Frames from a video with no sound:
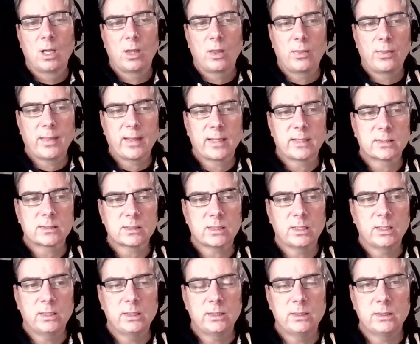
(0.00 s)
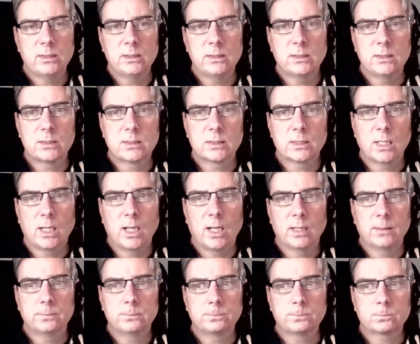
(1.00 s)
that is
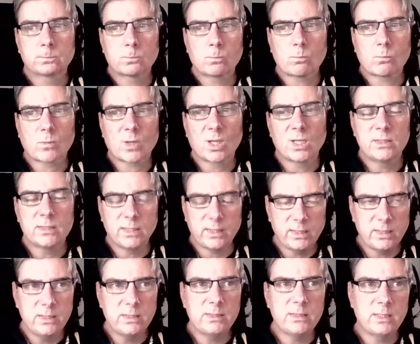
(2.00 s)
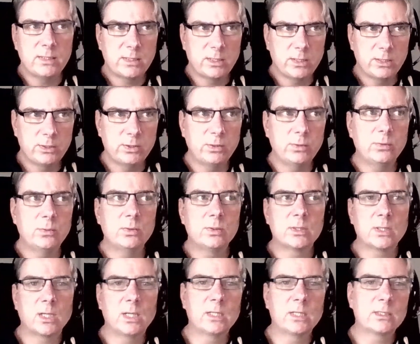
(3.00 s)
as easy to use
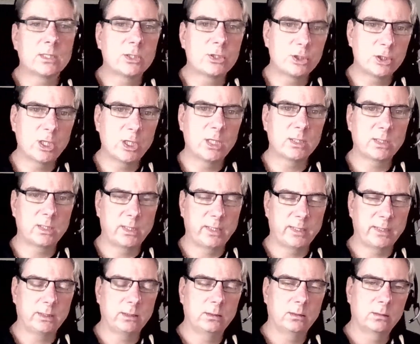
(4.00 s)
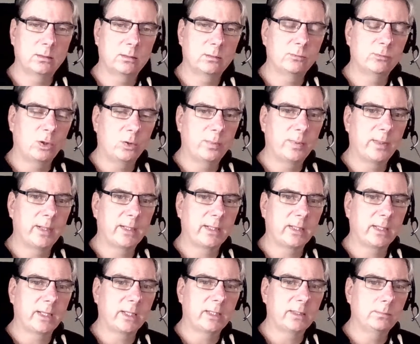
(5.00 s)
as a journaling role-playing
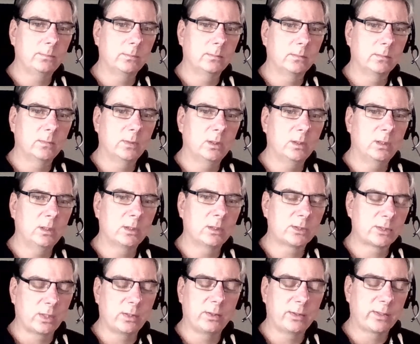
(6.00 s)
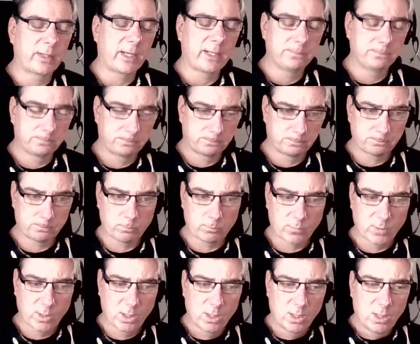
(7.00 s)
game, a solo game,
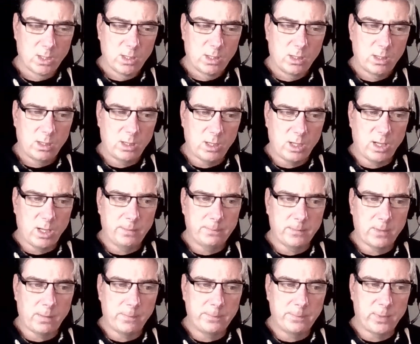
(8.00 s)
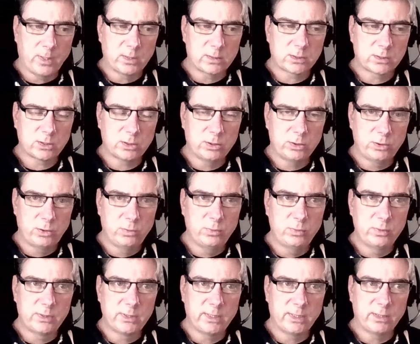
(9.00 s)
but
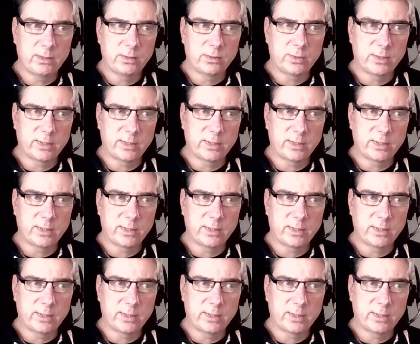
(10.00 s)
using the